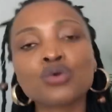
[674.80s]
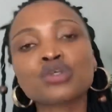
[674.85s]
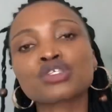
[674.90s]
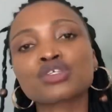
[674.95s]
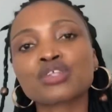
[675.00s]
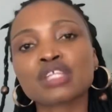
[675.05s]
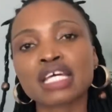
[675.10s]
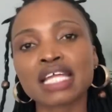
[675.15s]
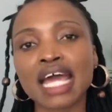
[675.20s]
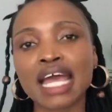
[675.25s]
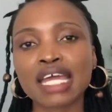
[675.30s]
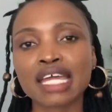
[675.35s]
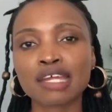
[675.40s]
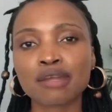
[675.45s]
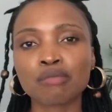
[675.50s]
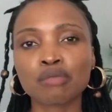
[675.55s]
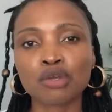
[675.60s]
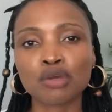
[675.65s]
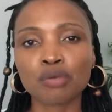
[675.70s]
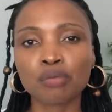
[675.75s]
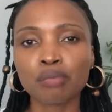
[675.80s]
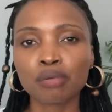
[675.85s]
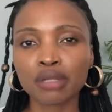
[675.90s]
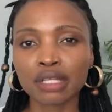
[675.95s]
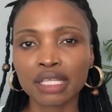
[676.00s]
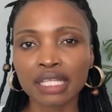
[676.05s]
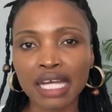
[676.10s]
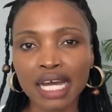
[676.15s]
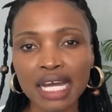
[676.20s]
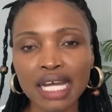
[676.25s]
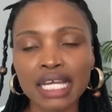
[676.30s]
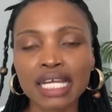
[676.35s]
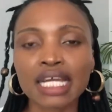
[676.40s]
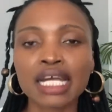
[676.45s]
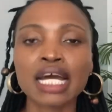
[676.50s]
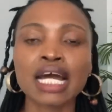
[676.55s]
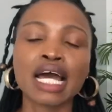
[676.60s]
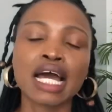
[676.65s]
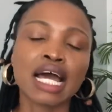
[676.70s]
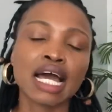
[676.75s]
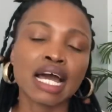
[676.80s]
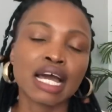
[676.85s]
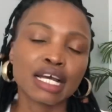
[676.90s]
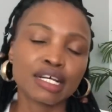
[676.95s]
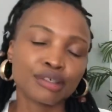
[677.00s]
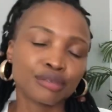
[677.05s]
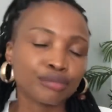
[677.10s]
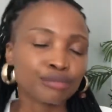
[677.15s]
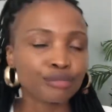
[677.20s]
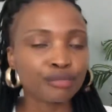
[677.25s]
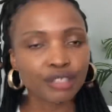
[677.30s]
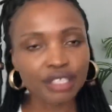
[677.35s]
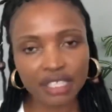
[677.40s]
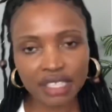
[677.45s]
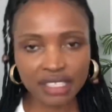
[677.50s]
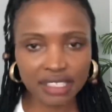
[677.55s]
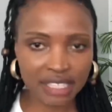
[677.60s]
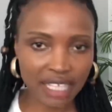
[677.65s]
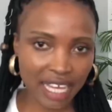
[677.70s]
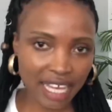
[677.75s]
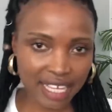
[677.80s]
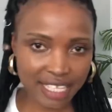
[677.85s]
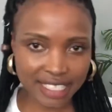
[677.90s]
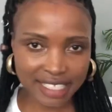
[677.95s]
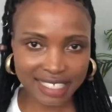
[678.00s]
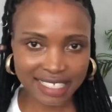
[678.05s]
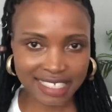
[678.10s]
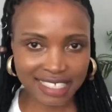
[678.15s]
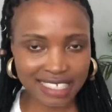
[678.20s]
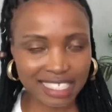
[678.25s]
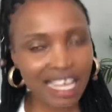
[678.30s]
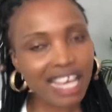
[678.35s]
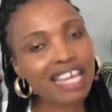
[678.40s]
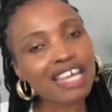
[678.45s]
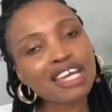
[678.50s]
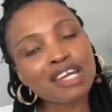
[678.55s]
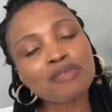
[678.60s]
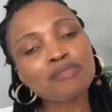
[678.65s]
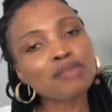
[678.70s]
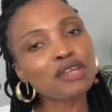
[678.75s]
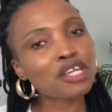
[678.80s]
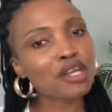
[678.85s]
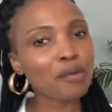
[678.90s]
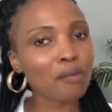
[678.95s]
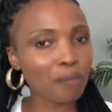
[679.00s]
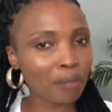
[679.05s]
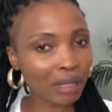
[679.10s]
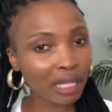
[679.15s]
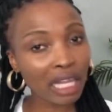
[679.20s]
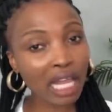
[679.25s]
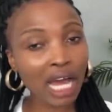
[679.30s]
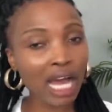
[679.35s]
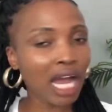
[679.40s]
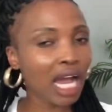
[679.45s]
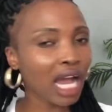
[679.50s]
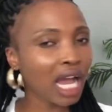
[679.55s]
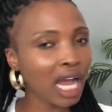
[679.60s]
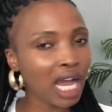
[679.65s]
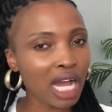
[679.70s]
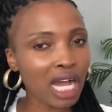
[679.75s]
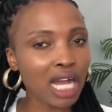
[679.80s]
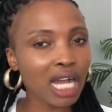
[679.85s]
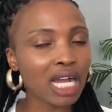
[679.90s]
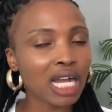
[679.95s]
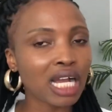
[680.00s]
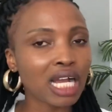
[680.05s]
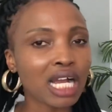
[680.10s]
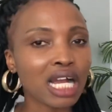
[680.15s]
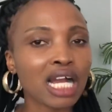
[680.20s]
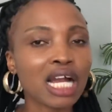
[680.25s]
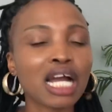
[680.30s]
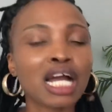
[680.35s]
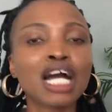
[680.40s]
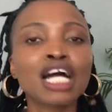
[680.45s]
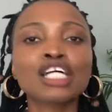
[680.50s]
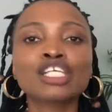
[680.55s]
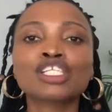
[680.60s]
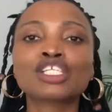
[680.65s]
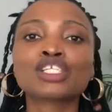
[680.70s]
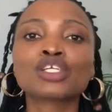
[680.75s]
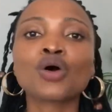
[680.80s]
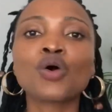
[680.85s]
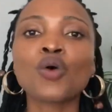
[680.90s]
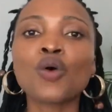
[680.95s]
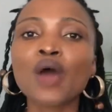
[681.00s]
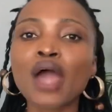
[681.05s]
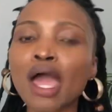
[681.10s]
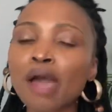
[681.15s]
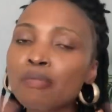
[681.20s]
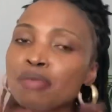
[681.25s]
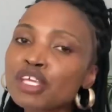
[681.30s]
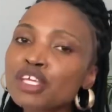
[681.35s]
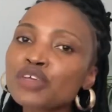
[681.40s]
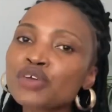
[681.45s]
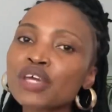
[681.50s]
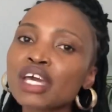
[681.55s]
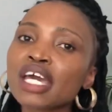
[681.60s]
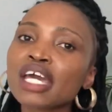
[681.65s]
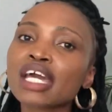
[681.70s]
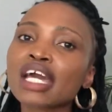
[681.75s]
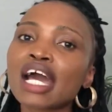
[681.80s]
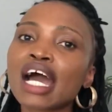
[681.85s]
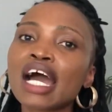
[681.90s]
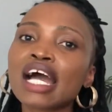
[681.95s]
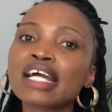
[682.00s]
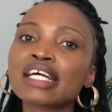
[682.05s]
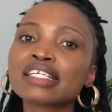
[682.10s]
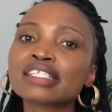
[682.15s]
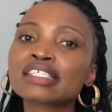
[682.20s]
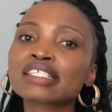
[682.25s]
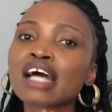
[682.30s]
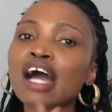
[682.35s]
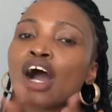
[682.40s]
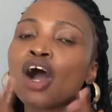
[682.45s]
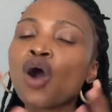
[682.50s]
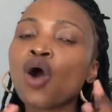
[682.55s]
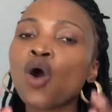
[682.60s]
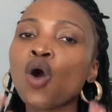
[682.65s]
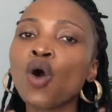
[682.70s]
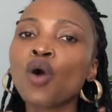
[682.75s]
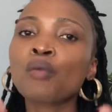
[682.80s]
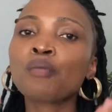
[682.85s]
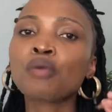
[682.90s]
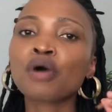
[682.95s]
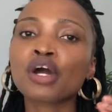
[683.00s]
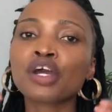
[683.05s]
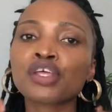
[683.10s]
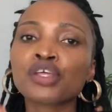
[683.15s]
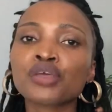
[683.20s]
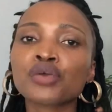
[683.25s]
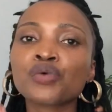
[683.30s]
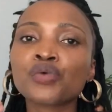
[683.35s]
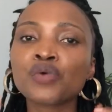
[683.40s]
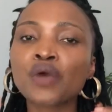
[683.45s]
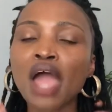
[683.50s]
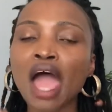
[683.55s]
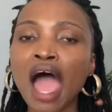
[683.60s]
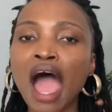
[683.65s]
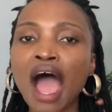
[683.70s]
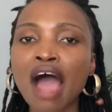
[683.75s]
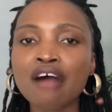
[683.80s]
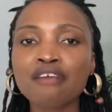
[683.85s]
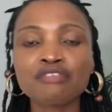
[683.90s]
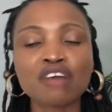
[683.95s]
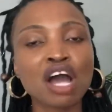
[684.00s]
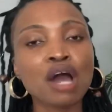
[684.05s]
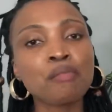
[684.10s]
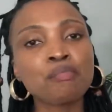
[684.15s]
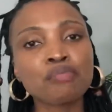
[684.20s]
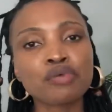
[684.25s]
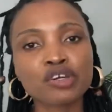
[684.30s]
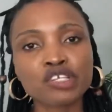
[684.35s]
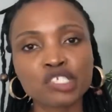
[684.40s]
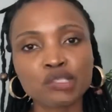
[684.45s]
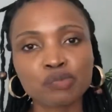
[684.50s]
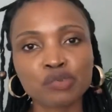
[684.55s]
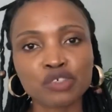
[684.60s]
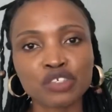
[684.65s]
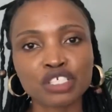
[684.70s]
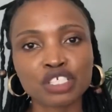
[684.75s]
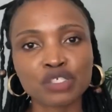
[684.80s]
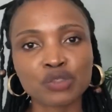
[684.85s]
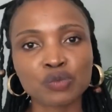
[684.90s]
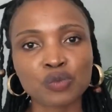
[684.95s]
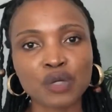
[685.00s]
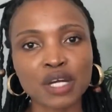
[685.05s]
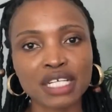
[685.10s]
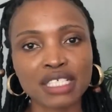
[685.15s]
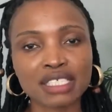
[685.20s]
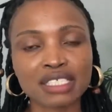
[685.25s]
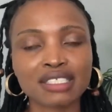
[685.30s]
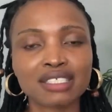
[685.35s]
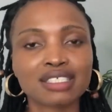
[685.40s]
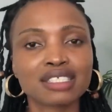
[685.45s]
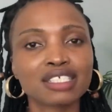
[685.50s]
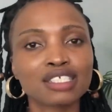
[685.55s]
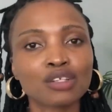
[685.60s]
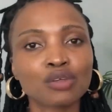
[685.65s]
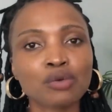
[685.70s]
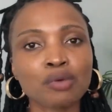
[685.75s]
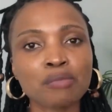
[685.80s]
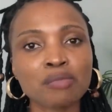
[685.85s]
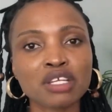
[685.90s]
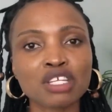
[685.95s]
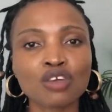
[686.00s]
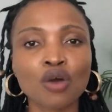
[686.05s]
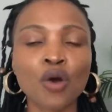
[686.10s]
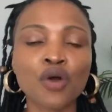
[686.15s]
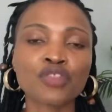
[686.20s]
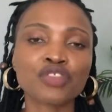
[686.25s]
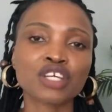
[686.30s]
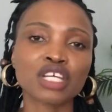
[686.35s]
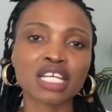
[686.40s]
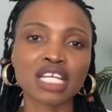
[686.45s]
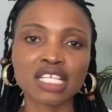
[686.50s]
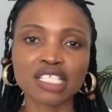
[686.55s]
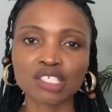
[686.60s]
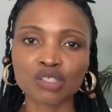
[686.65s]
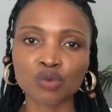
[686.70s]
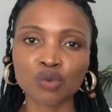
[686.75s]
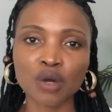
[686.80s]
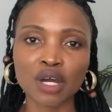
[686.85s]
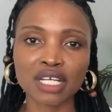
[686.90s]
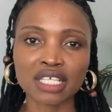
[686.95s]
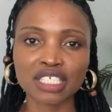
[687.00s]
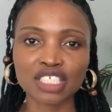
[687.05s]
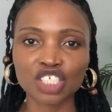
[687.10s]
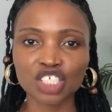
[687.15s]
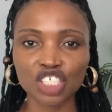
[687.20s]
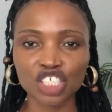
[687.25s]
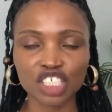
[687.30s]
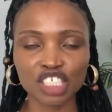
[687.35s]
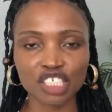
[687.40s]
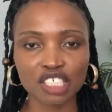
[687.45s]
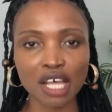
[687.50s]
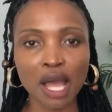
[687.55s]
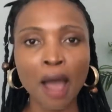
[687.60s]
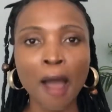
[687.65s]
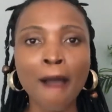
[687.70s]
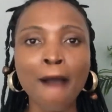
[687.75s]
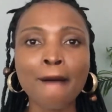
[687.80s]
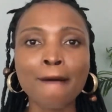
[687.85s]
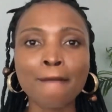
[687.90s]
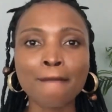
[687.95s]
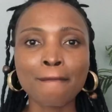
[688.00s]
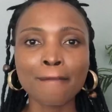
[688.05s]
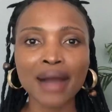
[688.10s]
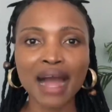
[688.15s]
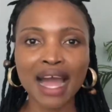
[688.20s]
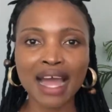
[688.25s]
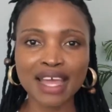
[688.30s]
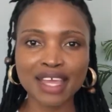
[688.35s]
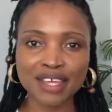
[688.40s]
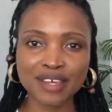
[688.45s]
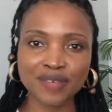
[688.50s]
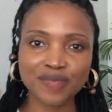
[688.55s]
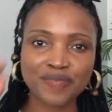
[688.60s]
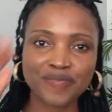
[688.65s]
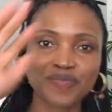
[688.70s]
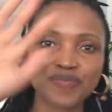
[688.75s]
so that I can be your plug with these things. I can be your plug. So happy new year, guys. I hope you have a prosperous one till we meet on the next one. Cheers. Bye.